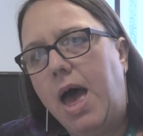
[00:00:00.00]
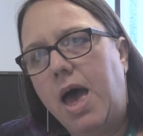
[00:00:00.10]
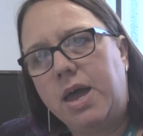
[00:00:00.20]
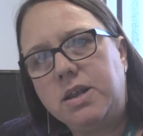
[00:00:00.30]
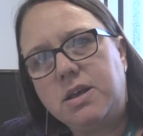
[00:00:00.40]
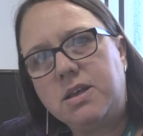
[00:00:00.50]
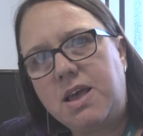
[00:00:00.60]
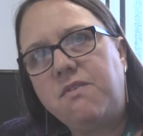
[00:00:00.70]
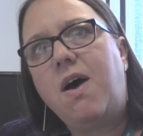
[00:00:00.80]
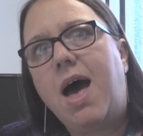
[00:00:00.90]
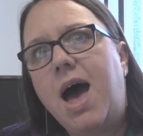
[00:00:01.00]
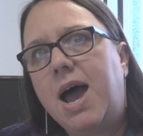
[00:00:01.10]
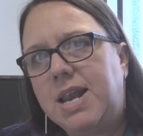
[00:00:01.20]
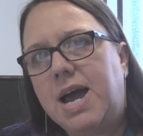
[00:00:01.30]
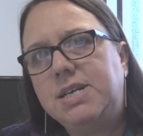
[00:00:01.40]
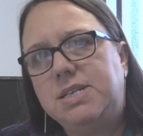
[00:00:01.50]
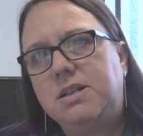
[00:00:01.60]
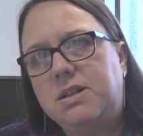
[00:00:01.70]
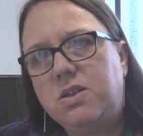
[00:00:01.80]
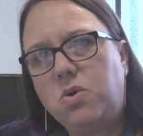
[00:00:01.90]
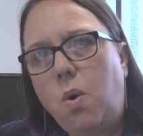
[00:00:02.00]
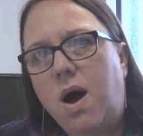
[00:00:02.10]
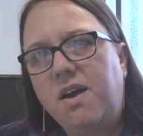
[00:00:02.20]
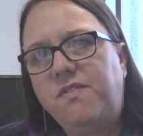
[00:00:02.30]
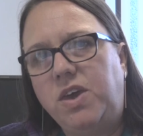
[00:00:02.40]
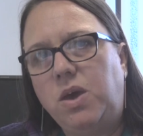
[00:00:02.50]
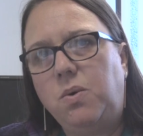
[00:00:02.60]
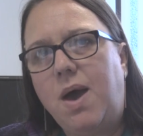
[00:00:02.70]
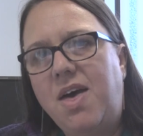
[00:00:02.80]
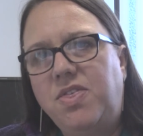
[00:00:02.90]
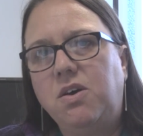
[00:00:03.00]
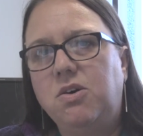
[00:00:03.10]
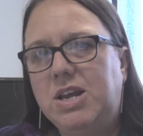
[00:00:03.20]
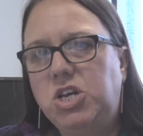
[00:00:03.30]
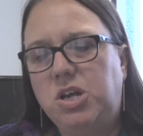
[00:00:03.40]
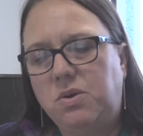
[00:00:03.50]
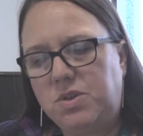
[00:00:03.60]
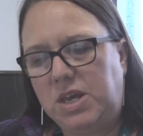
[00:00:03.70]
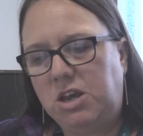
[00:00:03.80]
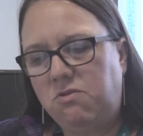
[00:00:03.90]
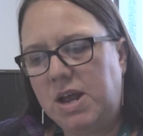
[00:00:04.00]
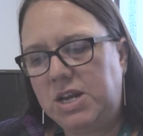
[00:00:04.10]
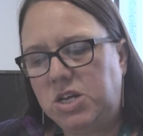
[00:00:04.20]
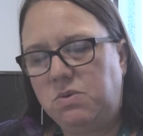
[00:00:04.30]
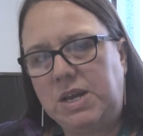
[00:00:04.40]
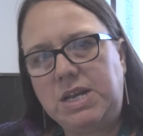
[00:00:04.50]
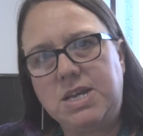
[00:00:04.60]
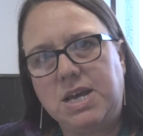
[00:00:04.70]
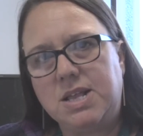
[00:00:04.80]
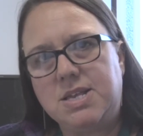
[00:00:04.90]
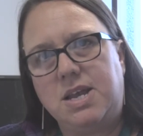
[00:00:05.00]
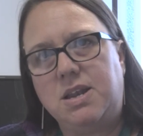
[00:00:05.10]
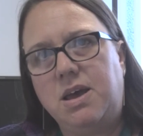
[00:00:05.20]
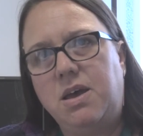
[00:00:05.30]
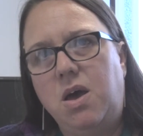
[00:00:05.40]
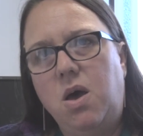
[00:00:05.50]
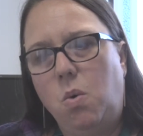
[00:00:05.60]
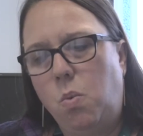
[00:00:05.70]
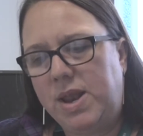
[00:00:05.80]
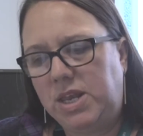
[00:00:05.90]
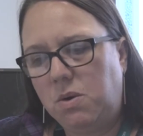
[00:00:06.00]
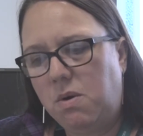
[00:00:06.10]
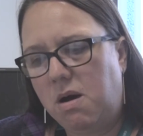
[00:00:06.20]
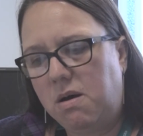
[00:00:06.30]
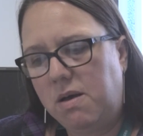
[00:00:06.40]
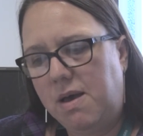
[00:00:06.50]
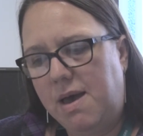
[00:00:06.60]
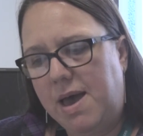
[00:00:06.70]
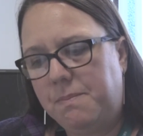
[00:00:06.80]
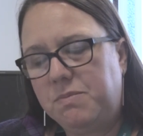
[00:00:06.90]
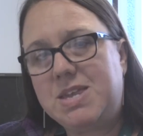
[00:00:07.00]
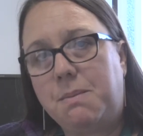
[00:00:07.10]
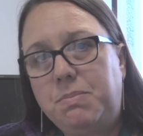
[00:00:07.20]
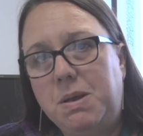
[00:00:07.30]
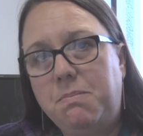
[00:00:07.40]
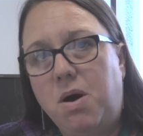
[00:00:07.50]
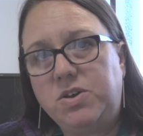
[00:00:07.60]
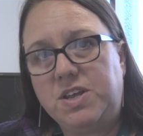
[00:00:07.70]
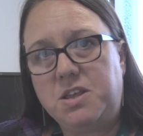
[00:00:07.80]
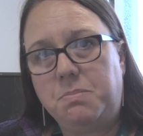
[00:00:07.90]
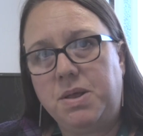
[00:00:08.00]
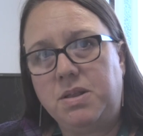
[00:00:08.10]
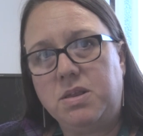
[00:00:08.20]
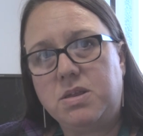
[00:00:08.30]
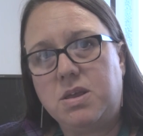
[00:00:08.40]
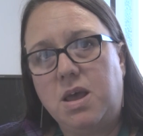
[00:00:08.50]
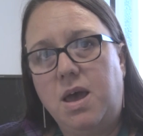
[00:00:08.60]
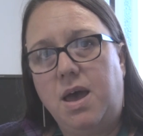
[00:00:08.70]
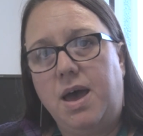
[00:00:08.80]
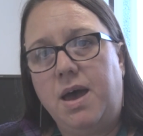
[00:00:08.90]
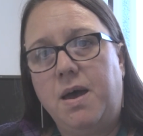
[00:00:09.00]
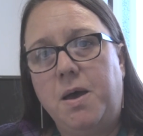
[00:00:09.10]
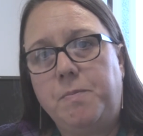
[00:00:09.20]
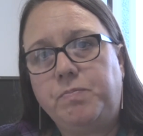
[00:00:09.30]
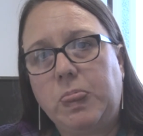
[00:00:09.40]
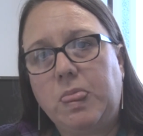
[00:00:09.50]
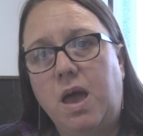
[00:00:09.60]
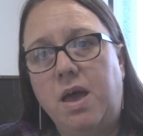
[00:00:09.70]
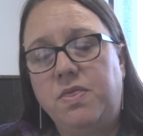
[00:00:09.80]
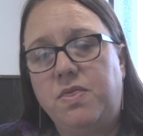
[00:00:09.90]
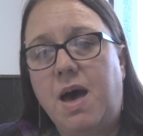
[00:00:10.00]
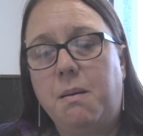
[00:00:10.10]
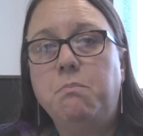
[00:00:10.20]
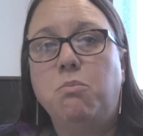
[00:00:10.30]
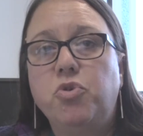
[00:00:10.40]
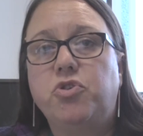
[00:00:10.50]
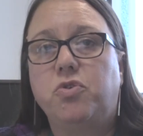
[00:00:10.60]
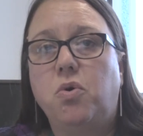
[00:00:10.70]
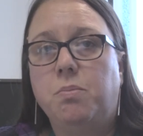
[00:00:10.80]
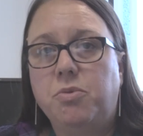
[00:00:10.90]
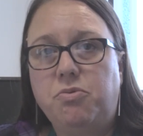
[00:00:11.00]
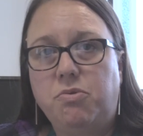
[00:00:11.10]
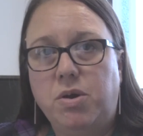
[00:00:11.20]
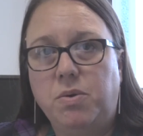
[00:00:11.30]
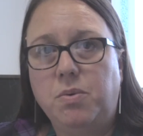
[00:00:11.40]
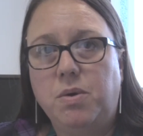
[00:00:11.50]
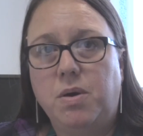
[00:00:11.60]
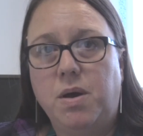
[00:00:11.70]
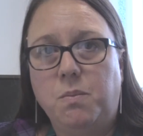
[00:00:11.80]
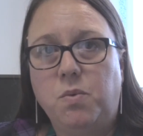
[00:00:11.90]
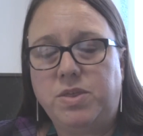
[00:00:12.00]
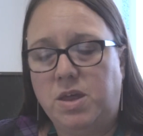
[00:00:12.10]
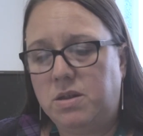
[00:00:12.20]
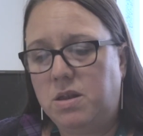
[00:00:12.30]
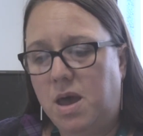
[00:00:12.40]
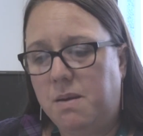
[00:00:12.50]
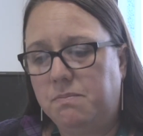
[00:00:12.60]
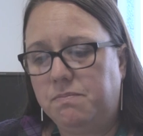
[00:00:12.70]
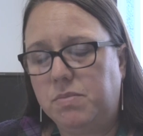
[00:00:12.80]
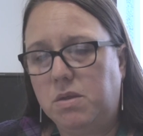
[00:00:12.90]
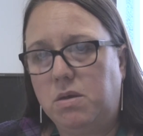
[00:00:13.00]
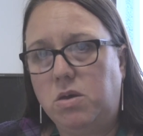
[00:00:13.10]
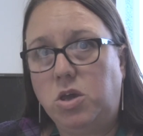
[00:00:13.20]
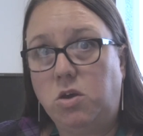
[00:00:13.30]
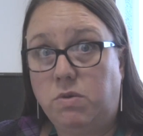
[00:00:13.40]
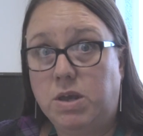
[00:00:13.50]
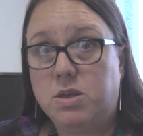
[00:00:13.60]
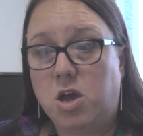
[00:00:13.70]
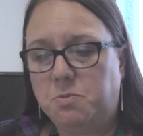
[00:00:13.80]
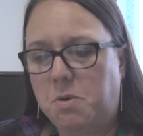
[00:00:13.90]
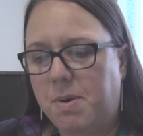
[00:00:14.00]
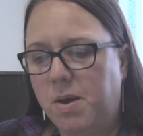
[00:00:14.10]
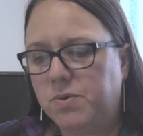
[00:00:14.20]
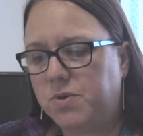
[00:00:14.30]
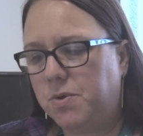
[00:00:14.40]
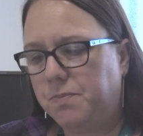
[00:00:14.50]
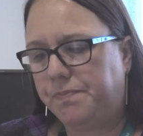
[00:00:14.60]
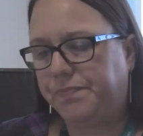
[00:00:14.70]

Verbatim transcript: And as I've highlighted, there's quite a few ethical issues that you really do need to consider when you are um, sampling participants, uh, and that must come through uh, within um, your research proposal.